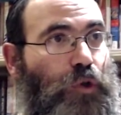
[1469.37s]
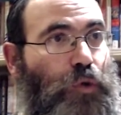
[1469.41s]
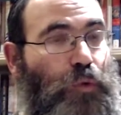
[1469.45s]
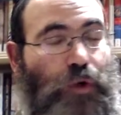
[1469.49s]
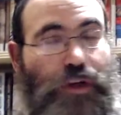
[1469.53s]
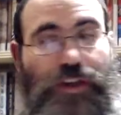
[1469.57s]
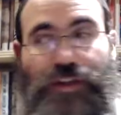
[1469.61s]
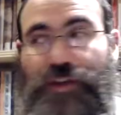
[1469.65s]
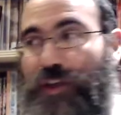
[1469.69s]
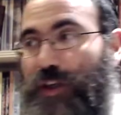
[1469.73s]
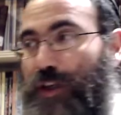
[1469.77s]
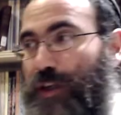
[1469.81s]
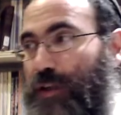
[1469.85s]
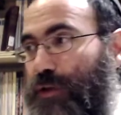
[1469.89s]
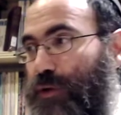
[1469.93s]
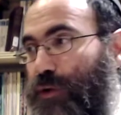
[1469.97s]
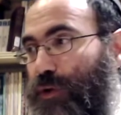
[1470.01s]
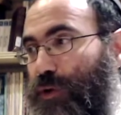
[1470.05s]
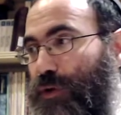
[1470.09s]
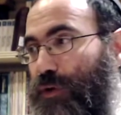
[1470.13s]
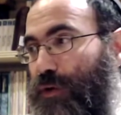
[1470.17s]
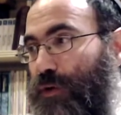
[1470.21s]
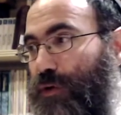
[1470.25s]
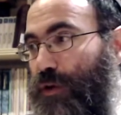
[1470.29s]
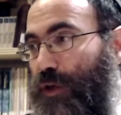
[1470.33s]
What is
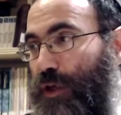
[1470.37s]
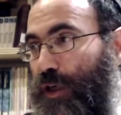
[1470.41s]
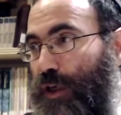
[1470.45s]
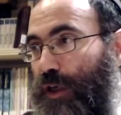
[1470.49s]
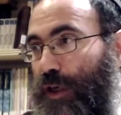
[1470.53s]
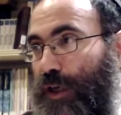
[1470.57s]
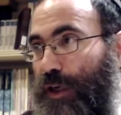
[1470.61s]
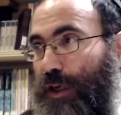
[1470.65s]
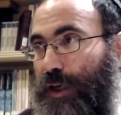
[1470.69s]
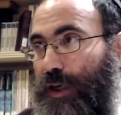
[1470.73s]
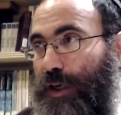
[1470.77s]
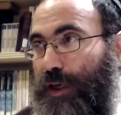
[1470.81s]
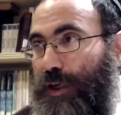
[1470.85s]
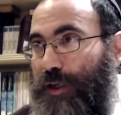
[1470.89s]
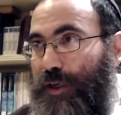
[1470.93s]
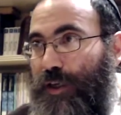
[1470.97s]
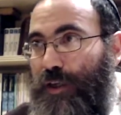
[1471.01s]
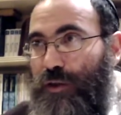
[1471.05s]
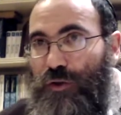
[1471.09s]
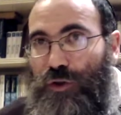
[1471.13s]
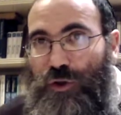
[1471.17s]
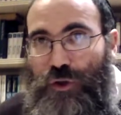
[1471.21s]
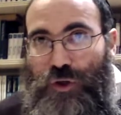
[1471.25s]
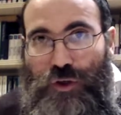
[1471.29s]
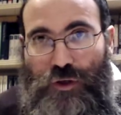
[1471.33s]
Gilui?
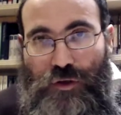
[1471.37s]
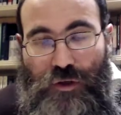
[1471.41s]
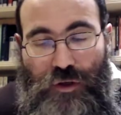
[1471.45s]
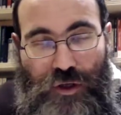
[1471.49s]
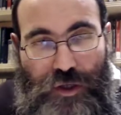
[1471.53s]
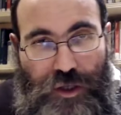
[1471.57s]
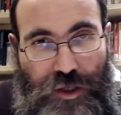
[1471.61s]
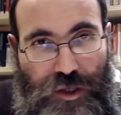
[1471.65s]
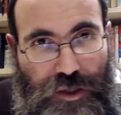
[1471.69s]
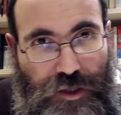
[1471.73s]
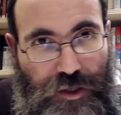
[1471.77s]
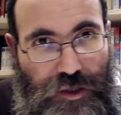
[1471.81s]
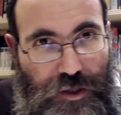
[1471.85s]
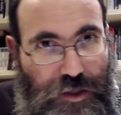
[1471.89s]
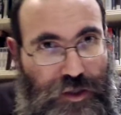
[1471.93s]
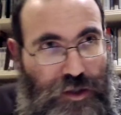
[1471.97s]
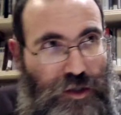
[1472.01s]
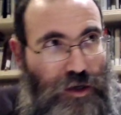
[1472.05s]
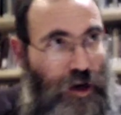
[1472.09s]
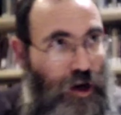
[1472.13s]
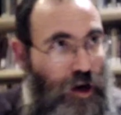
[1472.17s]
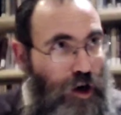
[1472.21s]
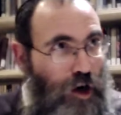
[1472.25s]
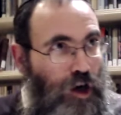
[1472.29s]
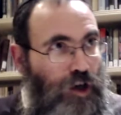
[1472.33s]
Gilui is
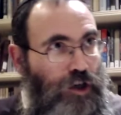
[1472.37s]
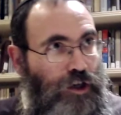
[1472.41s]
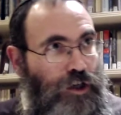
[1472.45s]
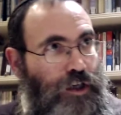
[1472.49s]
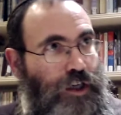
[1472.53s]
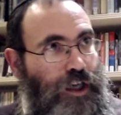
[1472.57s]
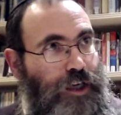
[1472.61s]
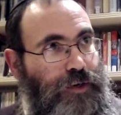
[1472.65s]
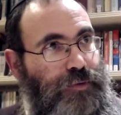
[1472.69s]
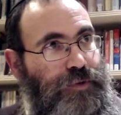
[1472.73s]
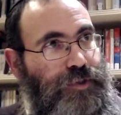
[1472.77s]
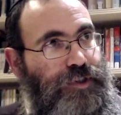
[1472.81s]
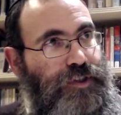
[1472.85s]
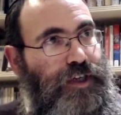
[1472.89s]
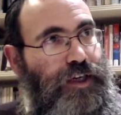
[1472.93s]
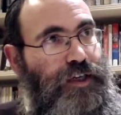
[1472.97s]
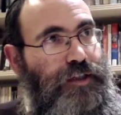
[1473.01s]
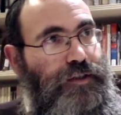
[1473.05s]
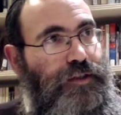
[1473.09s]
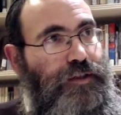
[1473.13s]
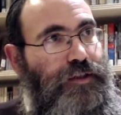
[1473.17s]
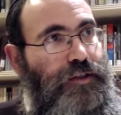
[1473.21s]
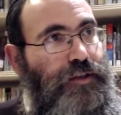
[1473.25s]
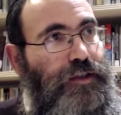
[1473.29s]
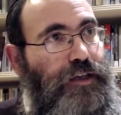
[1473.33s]
a ha'ara, like we
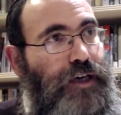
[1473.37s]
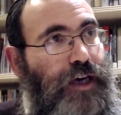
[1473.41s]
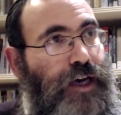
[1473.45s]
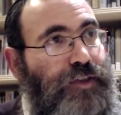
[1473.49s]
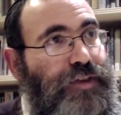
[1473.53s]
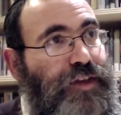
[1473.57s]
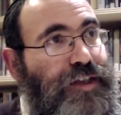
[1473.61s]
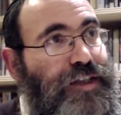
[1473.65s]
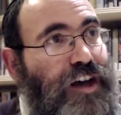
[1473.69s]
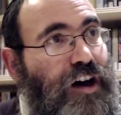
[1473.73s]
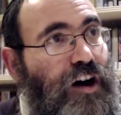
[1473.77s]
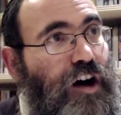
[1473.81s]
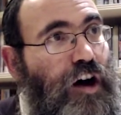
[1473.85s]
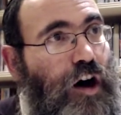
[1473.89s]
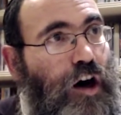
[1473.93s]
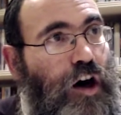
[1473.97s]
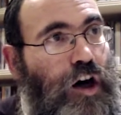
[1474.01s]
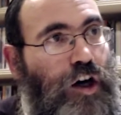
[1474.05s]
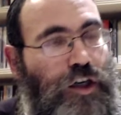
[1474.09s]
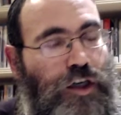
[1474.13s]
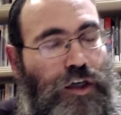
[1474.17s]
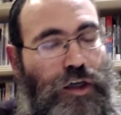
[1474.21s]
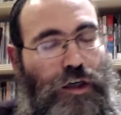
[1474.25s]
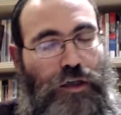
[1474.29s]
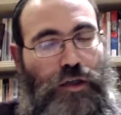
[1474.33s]
said. And this
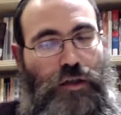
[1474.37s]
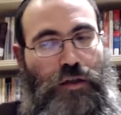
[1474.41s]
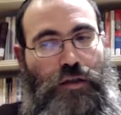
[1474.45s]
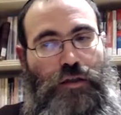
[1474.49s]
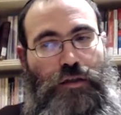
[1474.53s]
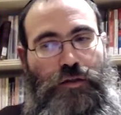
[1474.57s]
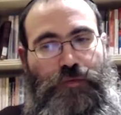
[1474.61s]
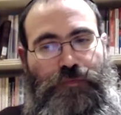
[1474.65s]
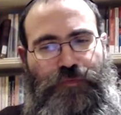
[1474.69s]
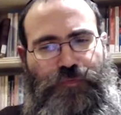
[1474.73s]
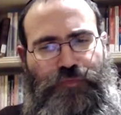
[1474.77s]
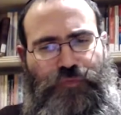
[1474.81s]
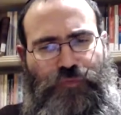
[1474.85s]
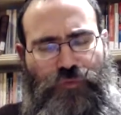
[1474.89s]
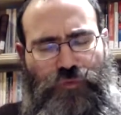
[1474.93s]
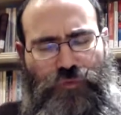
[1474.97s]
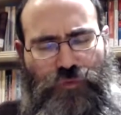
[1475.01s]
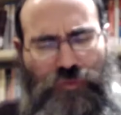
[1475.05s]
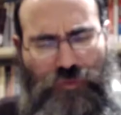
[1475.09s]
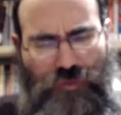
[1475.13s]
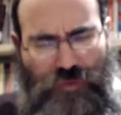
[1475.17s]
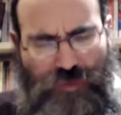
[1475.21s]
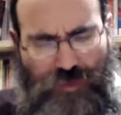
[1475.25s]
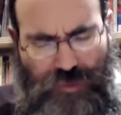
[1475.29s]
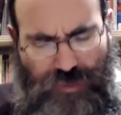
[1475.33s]
ha'ara
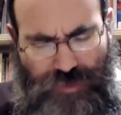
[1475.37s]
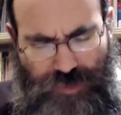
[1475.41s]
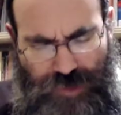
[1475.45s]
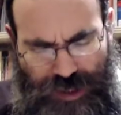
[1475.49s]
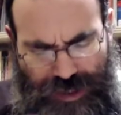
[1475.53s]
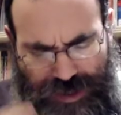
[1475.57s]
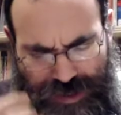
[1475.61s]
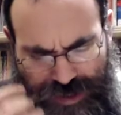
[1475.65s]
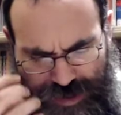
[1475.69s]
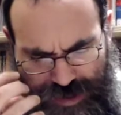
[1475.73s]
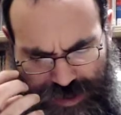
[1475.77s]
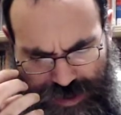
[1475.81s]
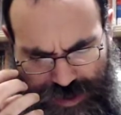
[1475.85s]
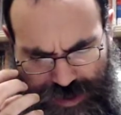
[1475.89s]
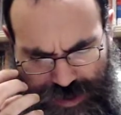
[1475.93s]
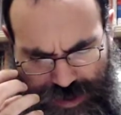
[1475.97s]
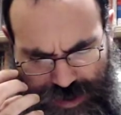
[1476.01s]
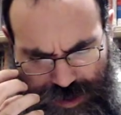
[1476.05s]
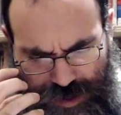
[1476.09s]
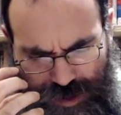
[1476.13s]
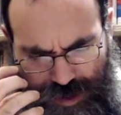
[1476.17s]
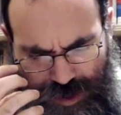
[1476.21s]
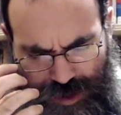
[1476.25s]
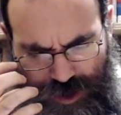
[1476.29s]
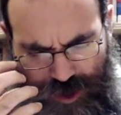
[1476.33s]
is
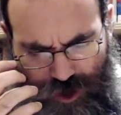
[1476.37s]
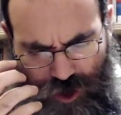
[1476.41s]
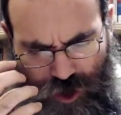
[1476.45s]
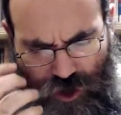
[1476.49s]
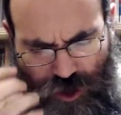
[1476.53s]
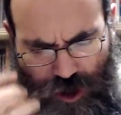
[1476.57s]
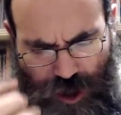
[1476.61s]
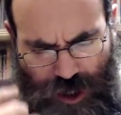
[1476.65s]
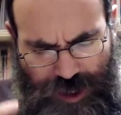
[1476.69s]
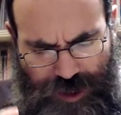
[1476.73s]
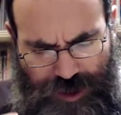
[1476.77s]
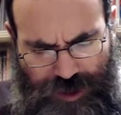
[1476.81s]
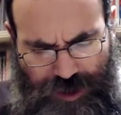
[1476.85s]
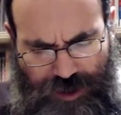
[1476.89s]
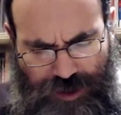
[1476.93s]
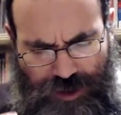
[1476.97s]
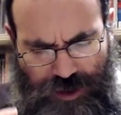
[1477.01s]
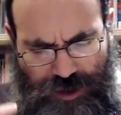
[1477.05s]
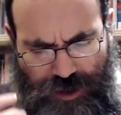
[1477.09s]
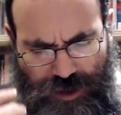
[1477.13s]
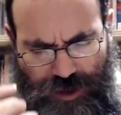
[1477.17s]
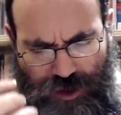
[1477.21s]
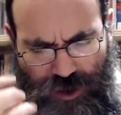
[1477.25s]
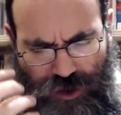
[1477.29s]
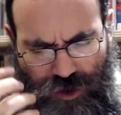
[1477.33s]
trying
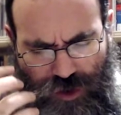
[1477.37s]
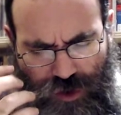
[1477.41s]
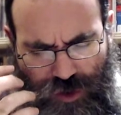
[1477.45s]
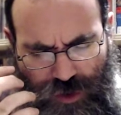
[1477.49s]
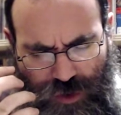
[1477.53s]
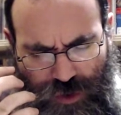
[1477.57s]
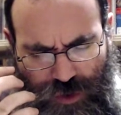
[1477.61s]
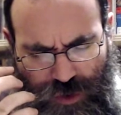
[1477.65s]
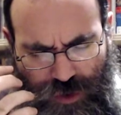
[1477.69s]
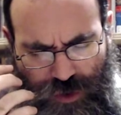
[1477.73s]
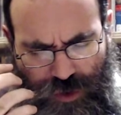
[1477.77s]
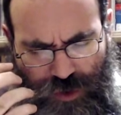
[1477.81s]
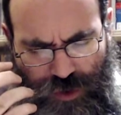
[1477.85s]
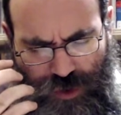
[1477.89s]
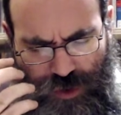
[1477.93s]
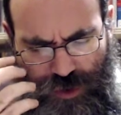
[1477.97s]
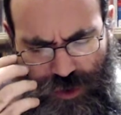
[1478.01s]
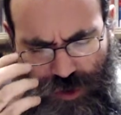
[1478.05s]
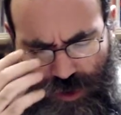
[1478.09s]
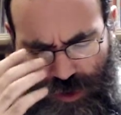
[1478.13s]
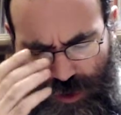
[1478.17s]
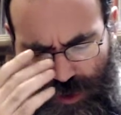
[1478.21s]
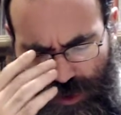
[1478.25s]
to